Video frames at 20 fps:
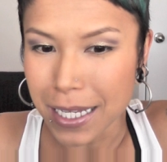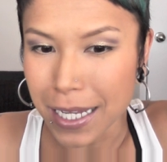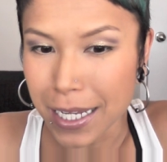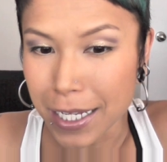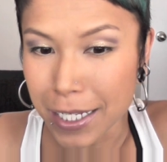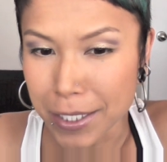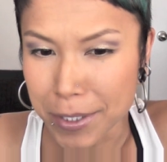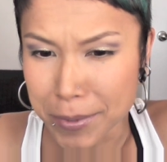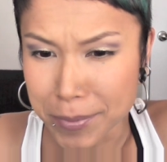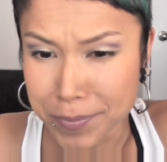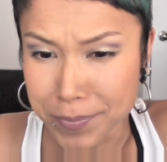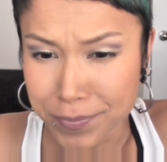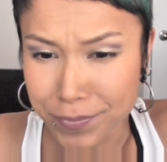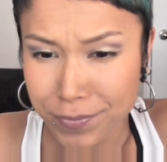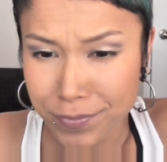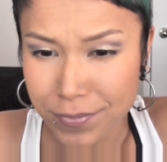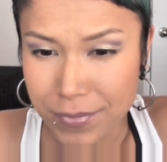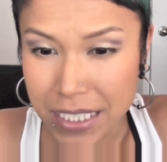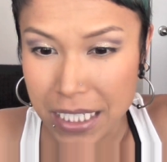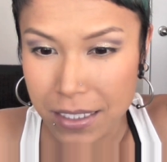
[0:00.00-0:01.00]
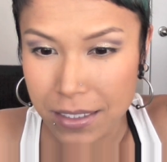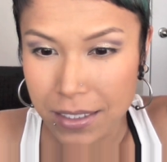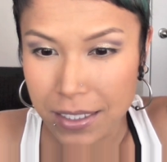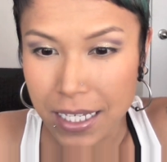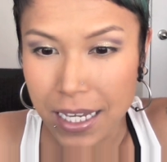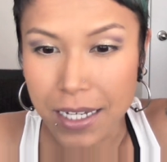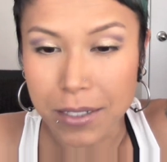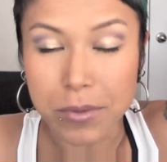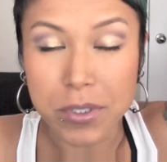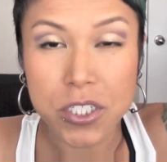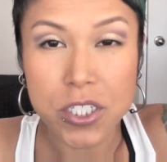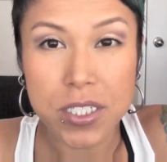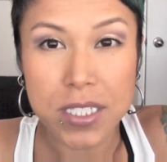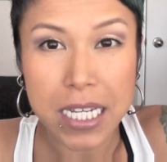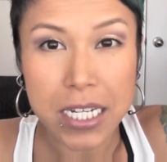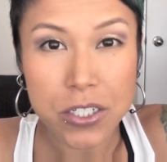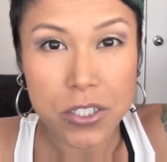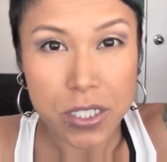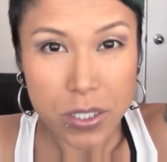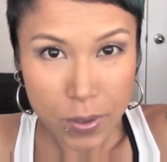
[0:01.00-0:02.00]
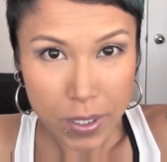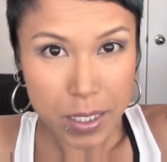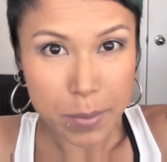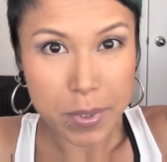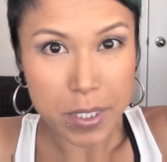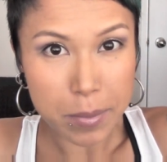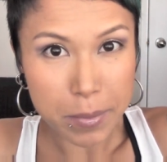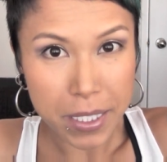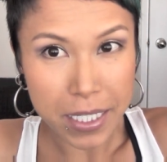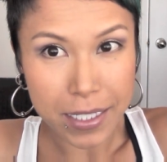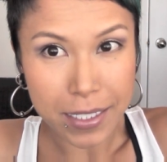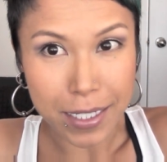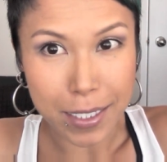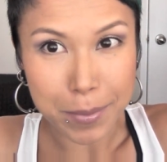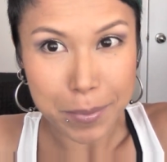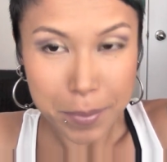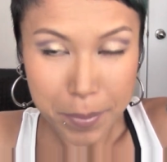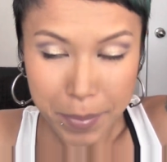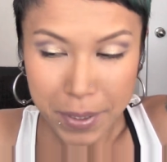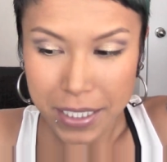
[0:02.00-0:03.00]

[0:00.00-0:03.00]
Yeah, which is actually quite a bit of makeup,